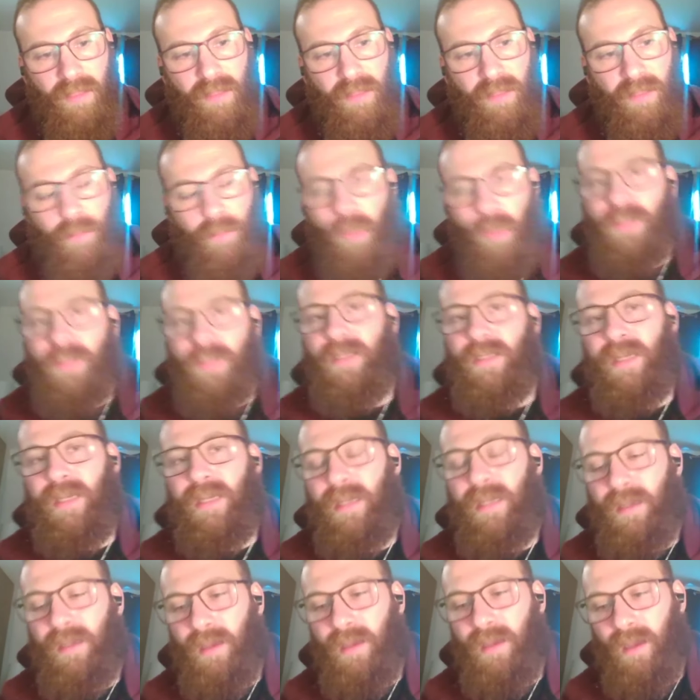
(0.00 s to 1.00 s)
the
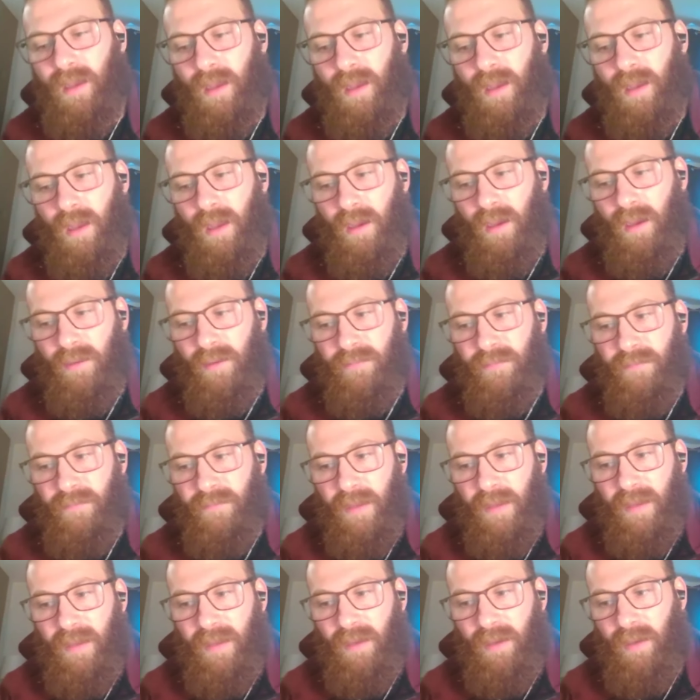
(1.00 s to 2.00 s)
modeling
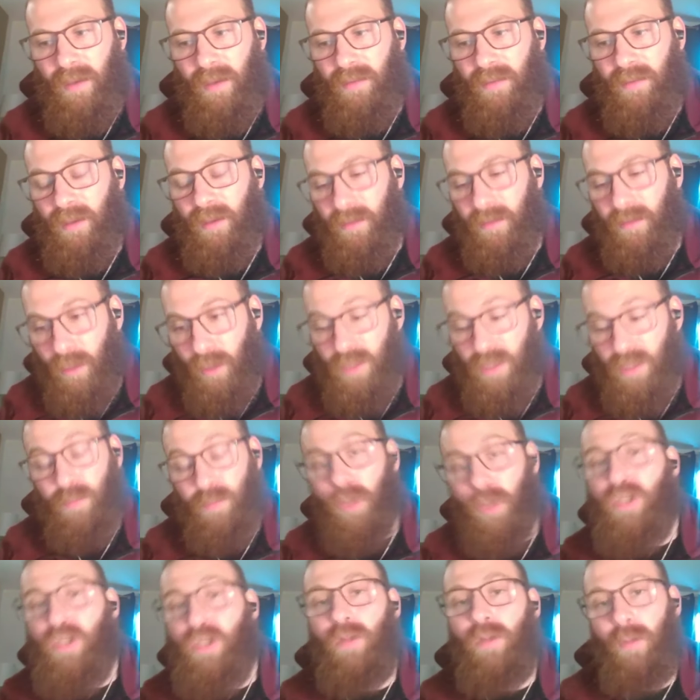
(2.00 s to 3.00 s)
of the
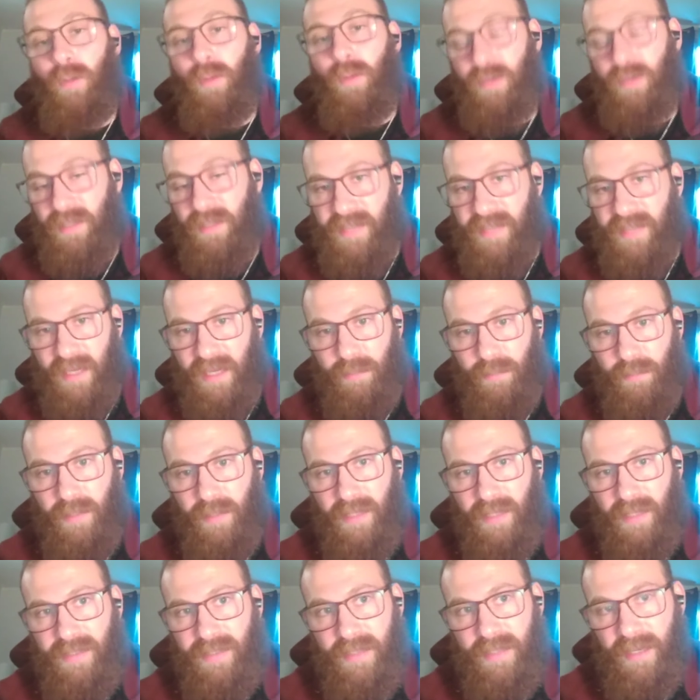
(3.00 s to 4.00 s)
cosmological modeling taking
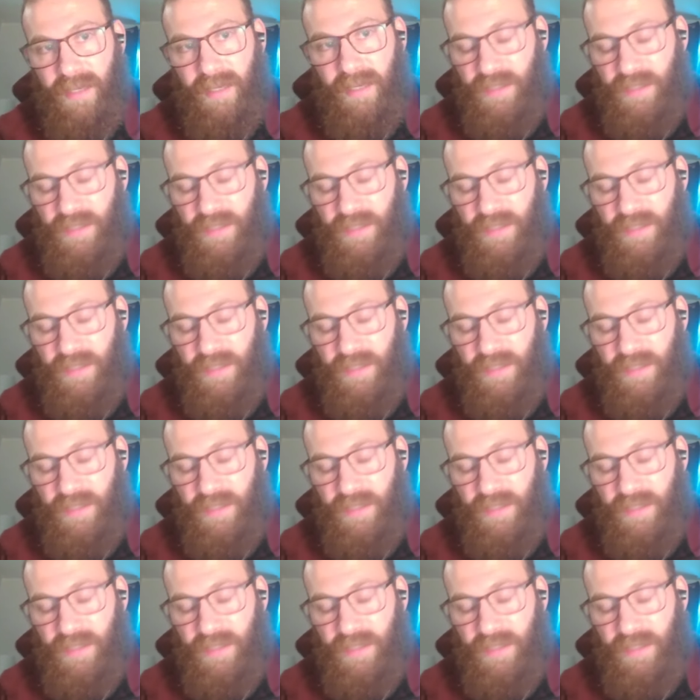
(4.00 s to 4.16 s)
place